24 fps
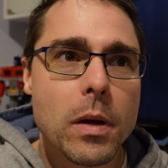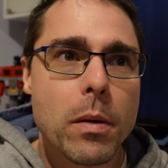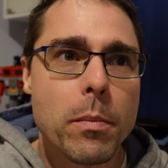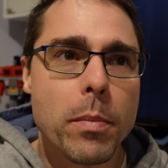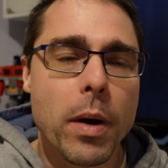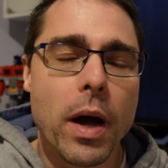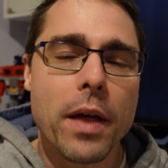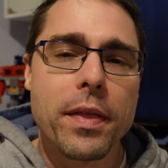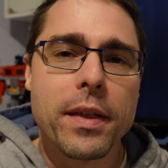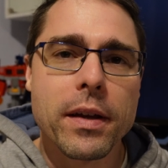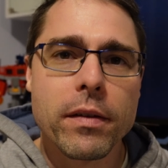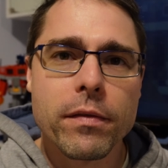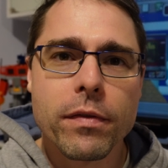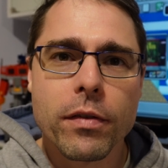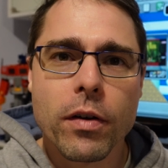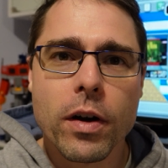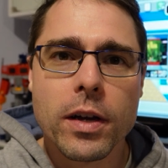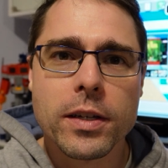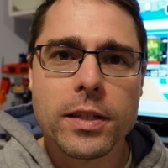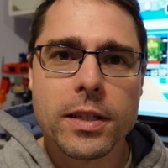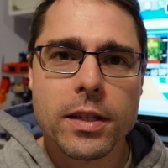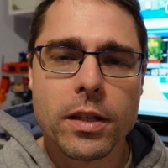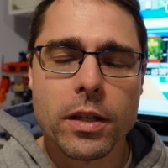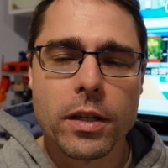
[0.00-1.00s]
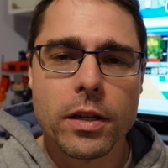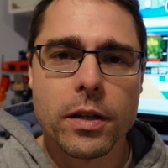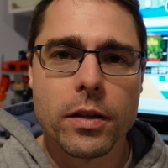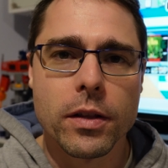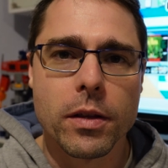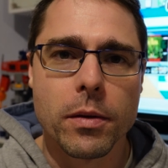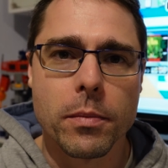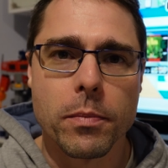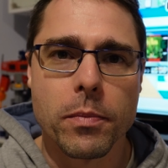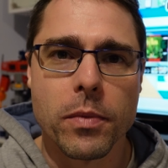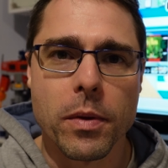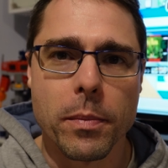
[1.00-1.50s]
But I think for us the
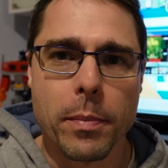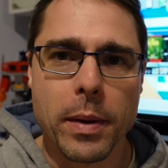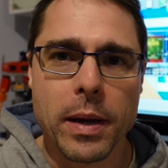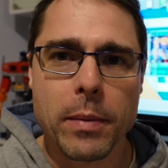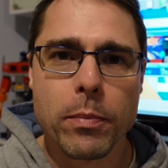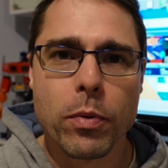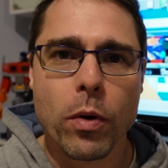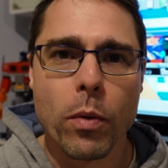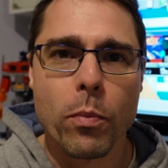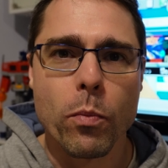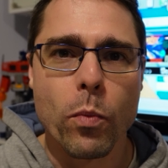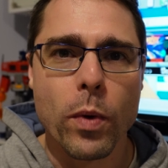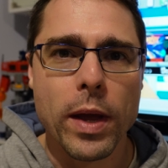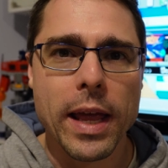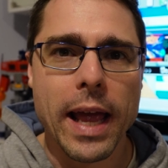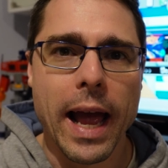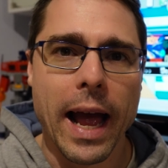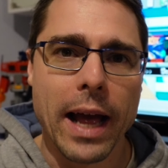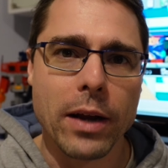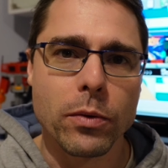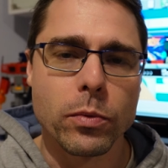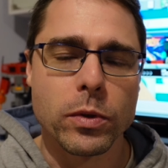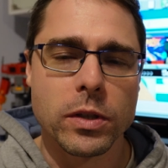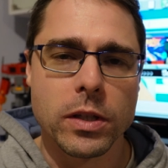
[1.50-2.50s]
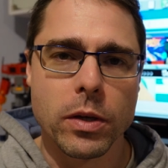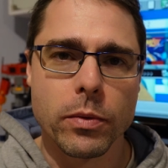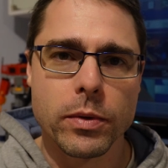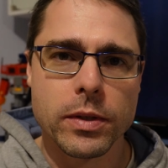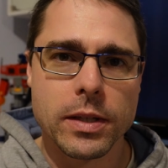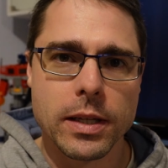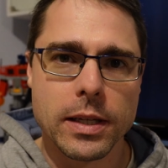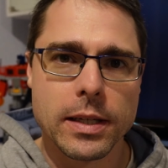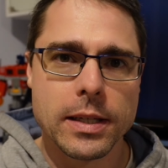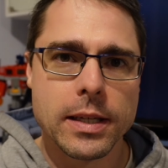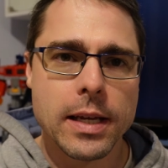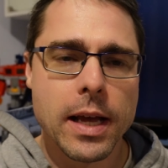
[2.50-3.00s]
big problem we had was there
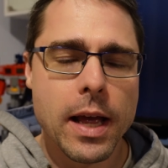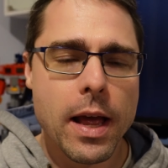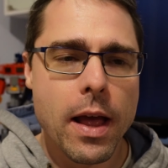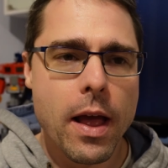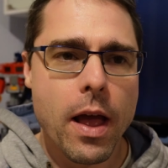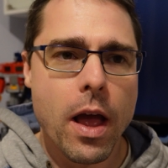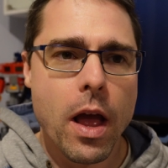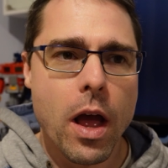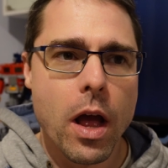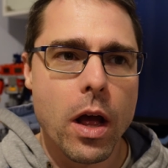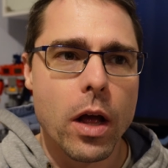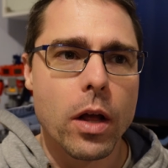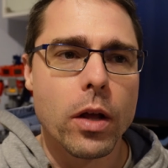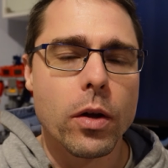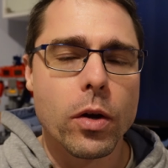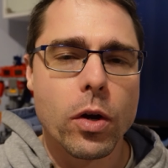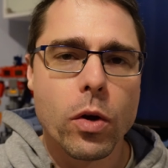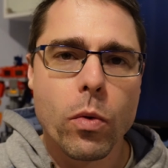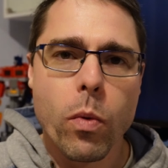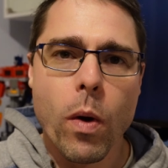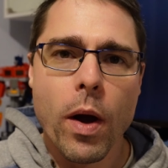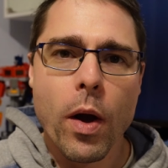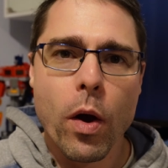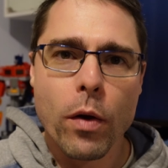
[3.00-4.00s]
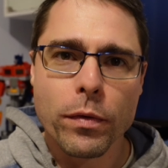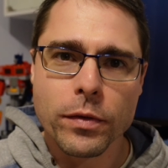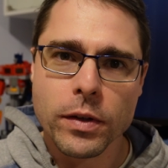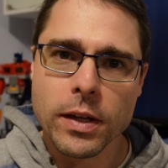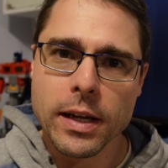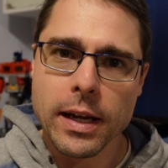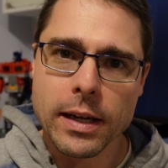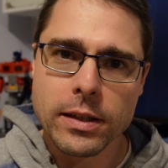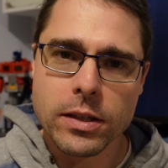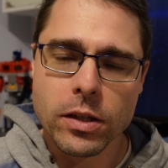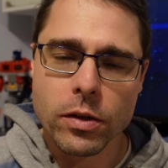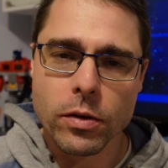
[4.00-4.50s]
was this quite
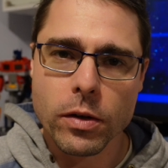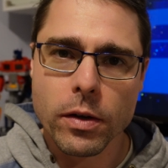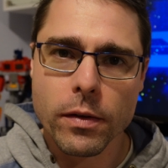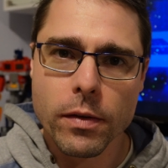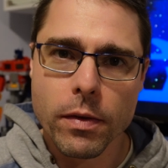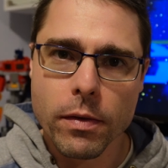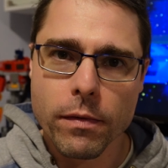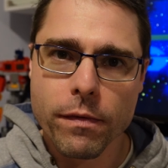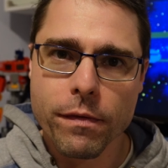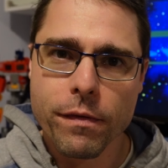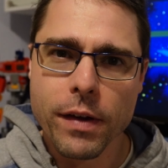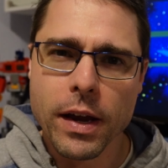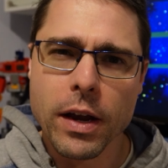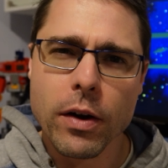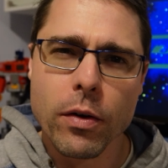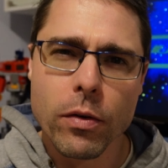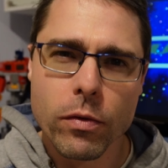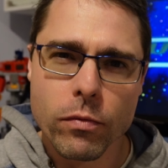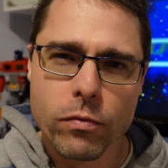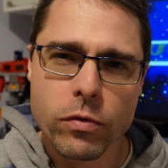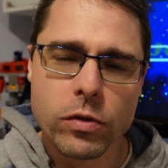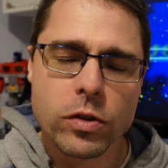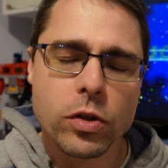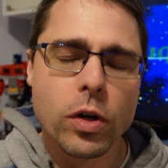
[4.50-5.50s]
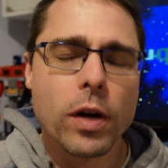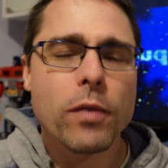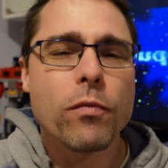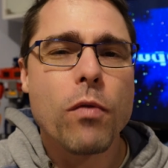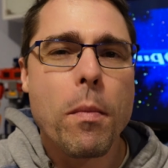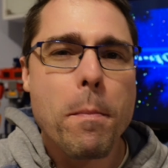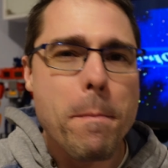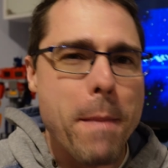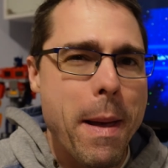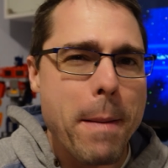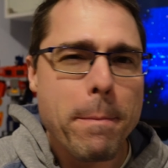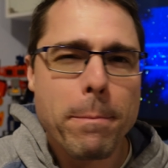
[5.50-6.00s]
often you had to try and
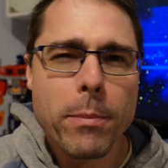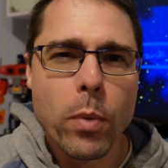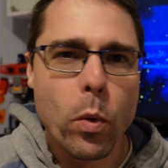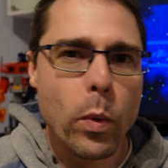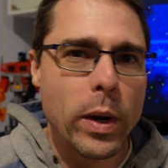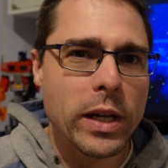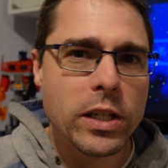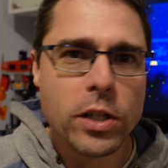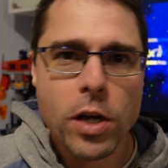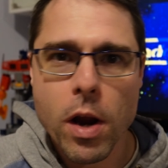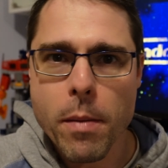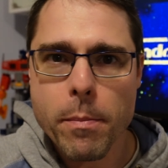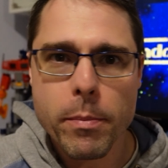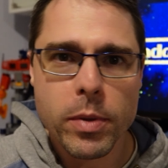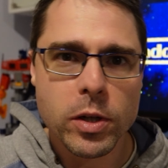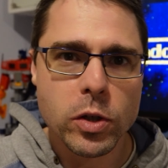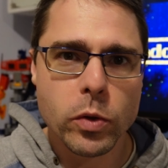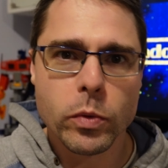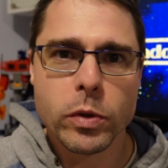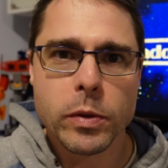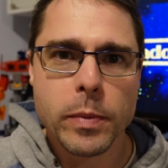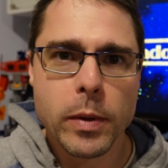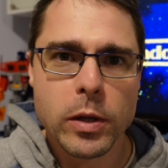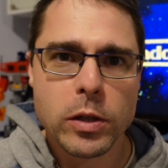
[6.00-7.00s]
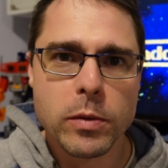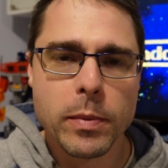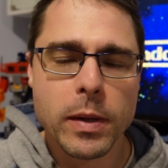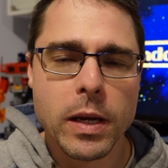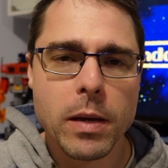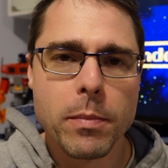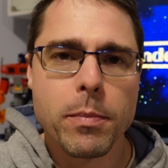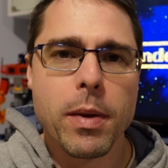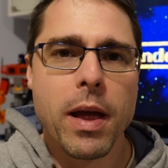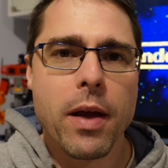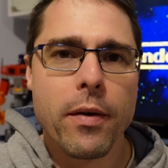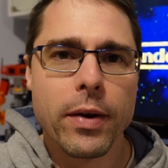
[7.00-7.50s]
remember which numbers you were supposed to be
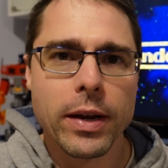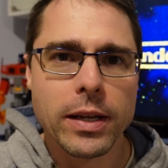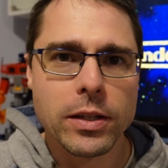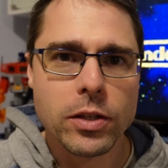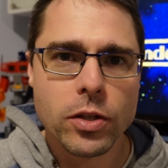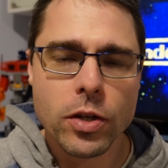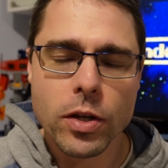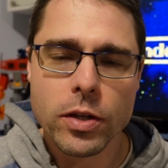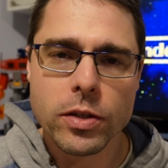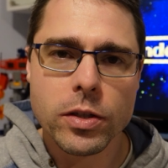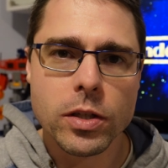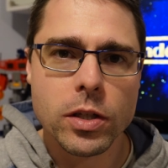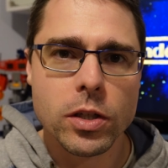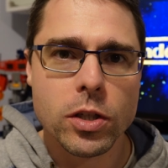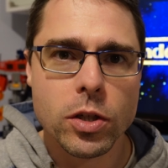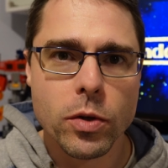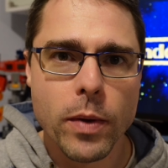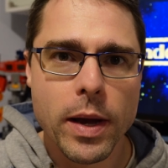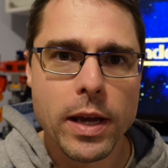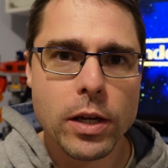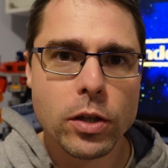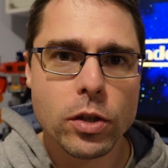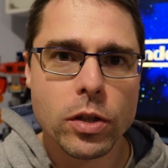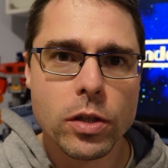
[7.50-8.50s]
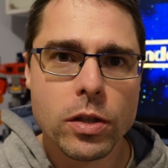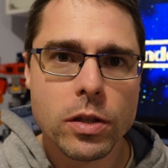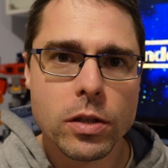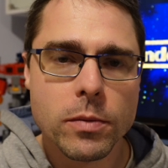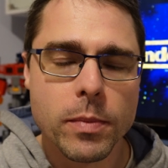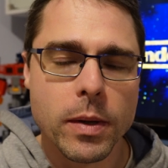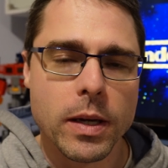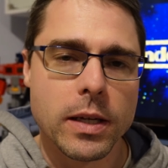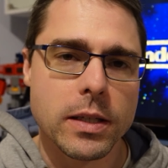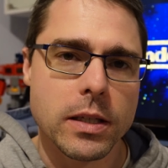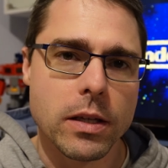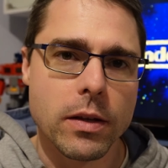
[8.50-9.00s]
comparing in certain situations,
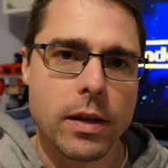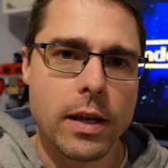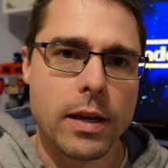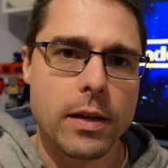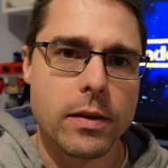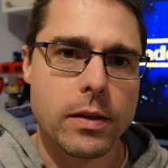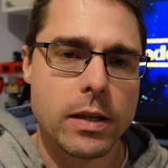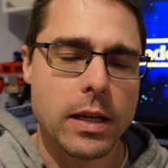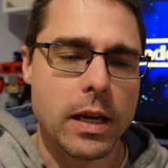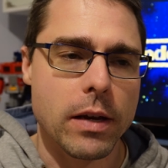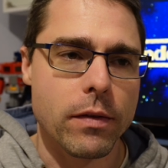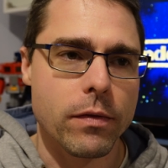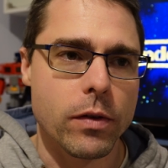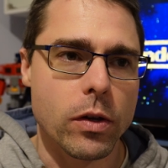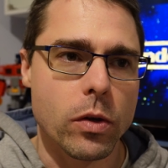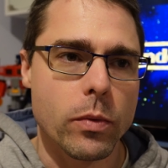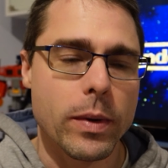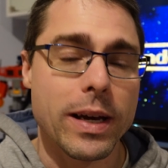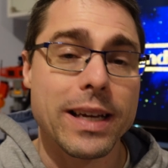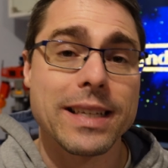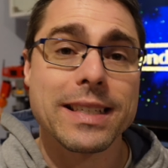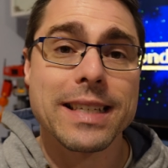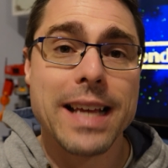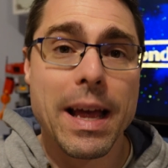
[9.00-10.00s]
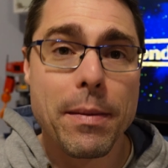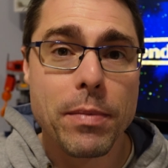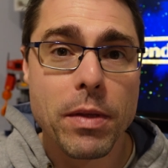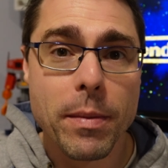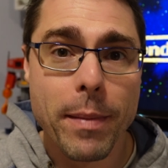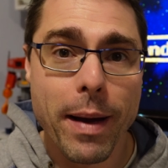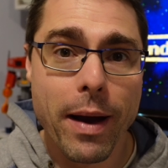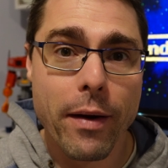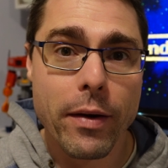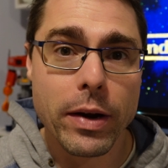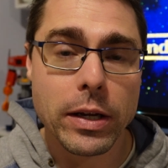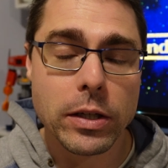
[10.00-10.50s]
because if you accept
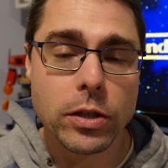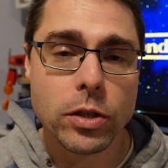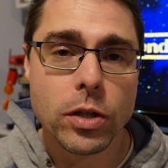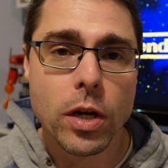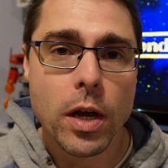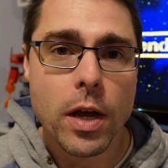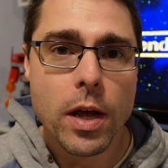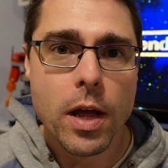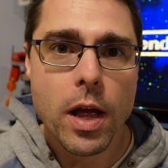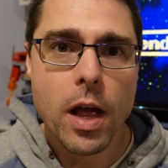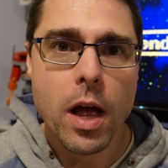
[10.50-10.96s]
the marriage,